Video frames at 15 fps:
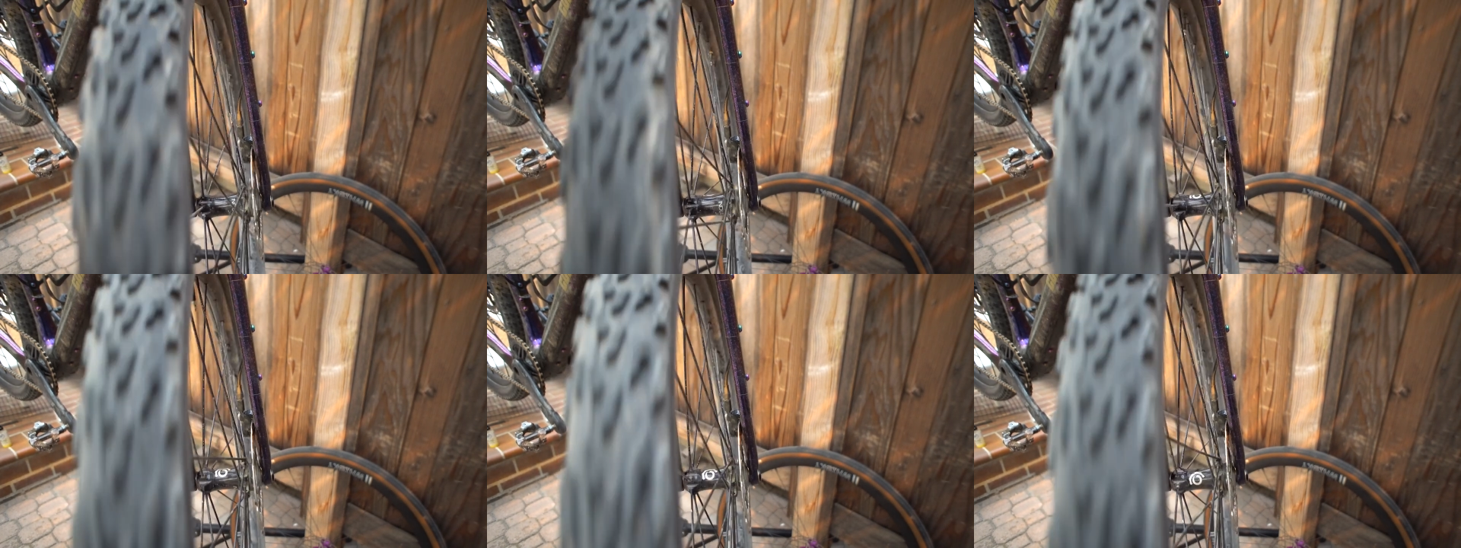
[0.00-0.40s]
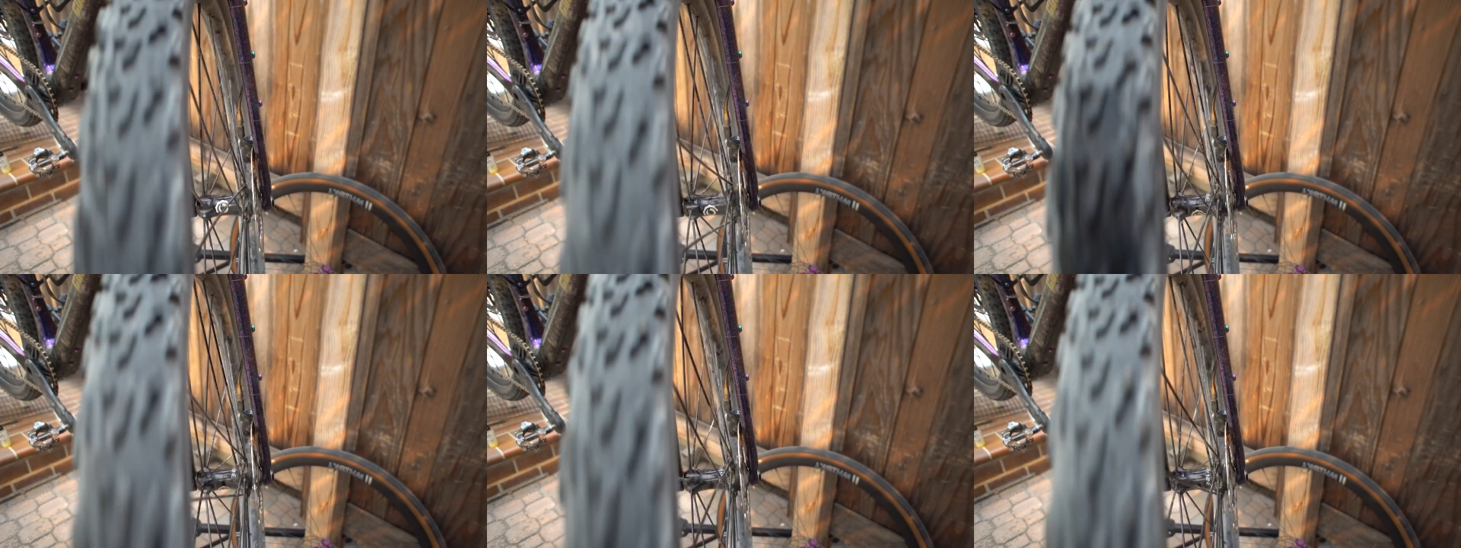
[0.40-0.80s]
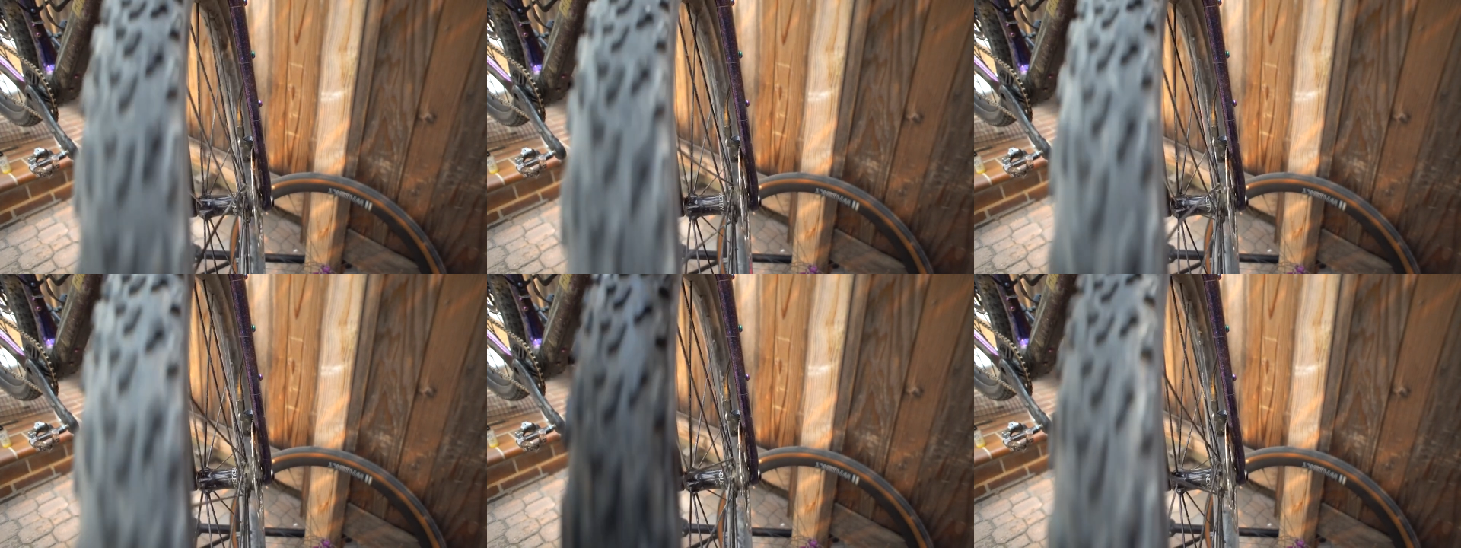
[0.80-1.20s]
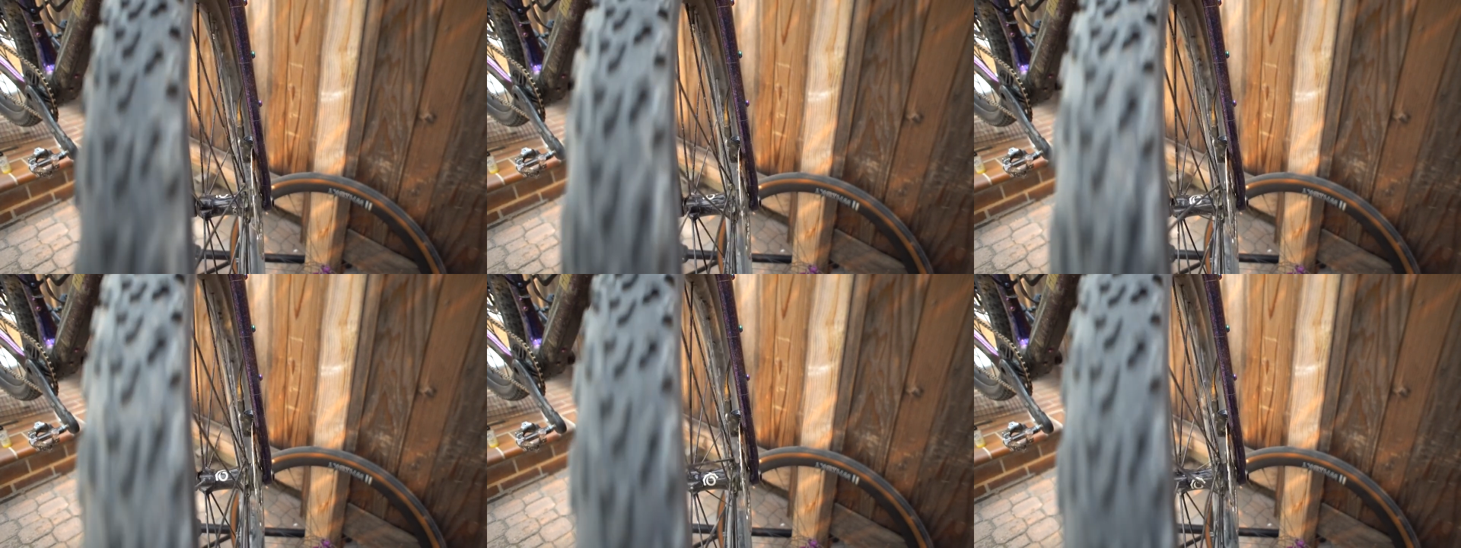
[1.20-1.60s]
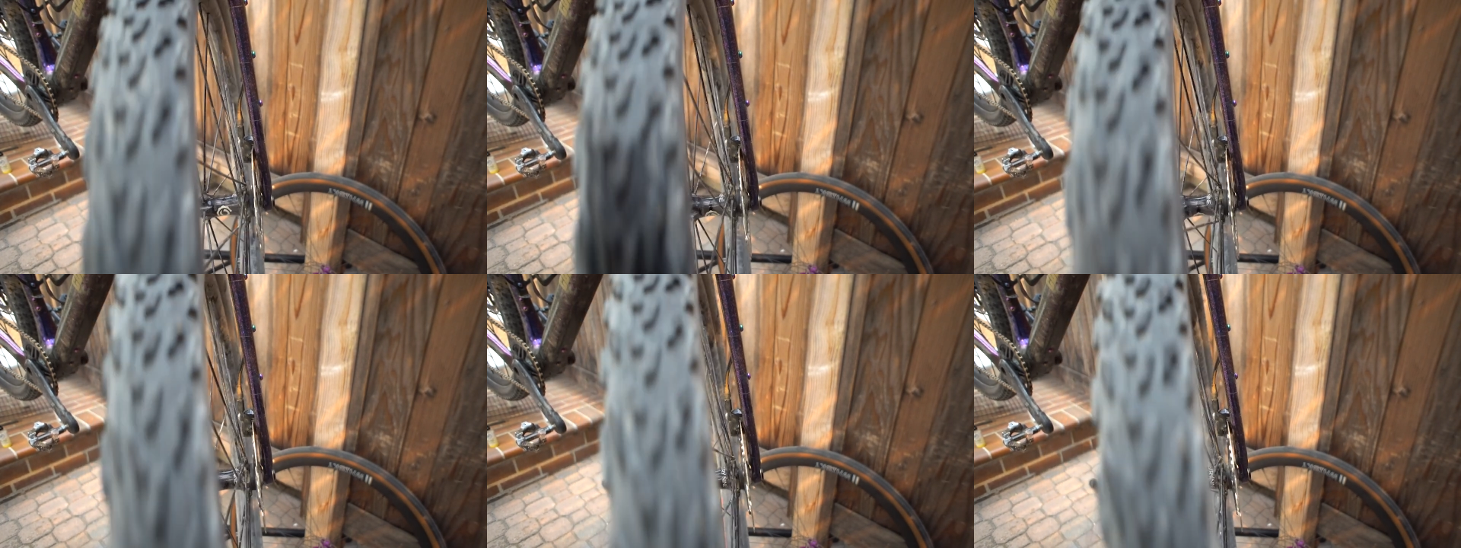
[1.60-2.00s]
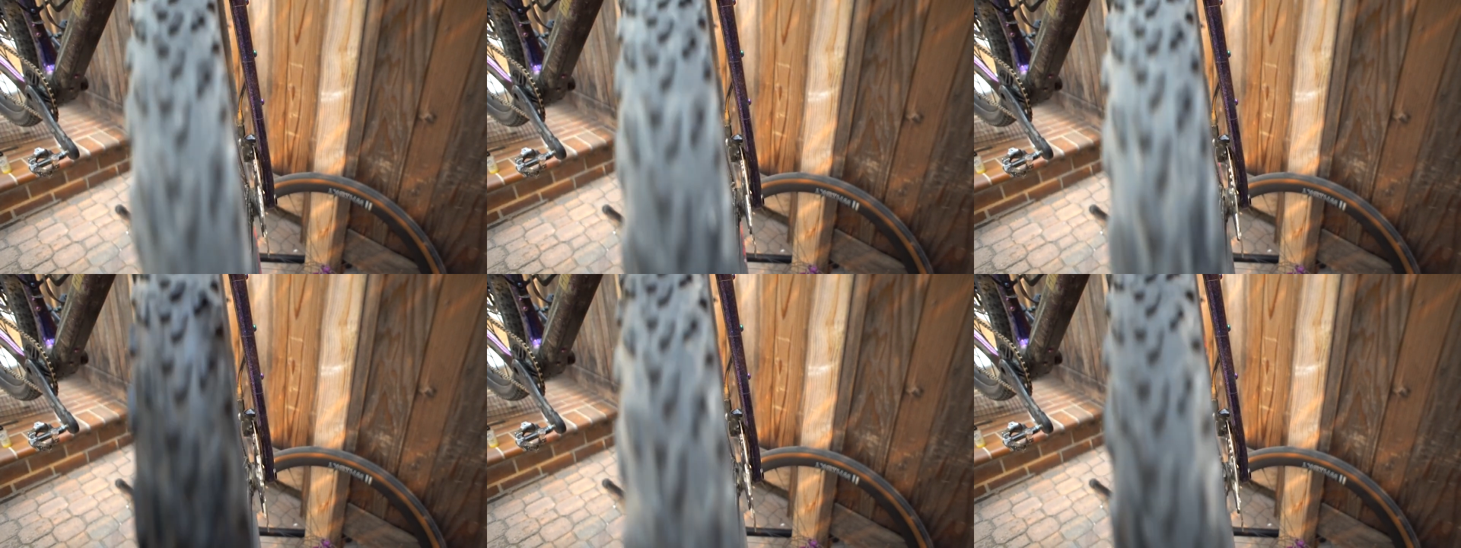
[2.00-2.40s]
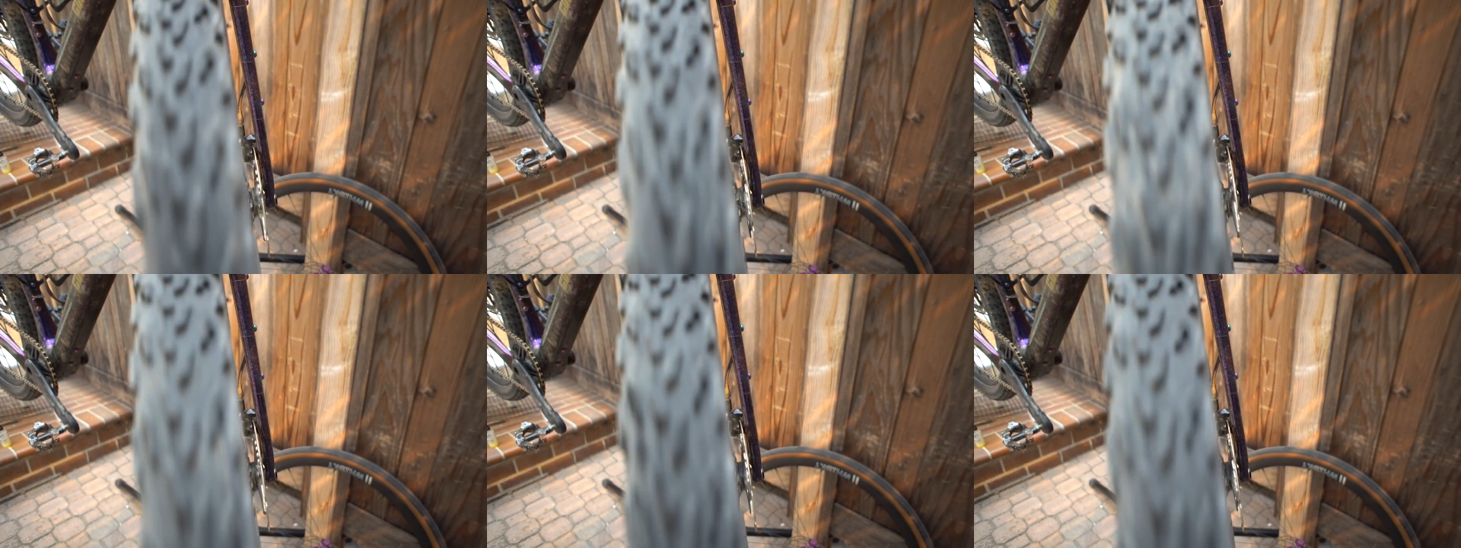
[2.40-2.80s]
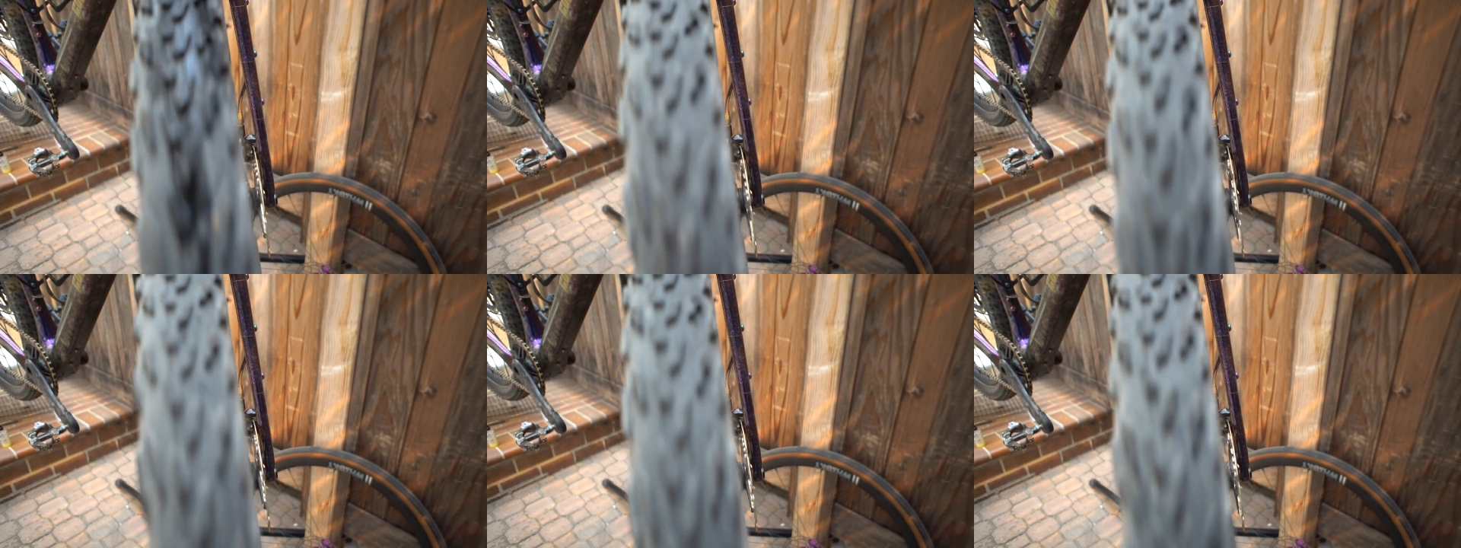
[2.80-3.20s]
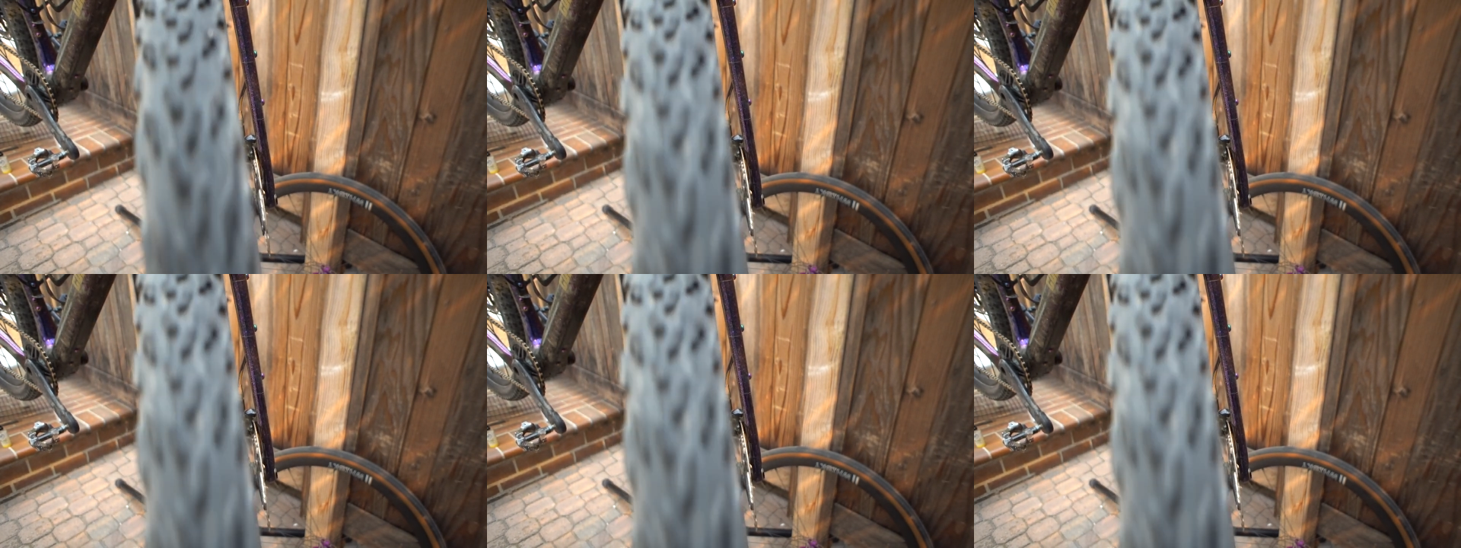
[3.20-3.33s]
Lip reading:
[unreadable: no face in view]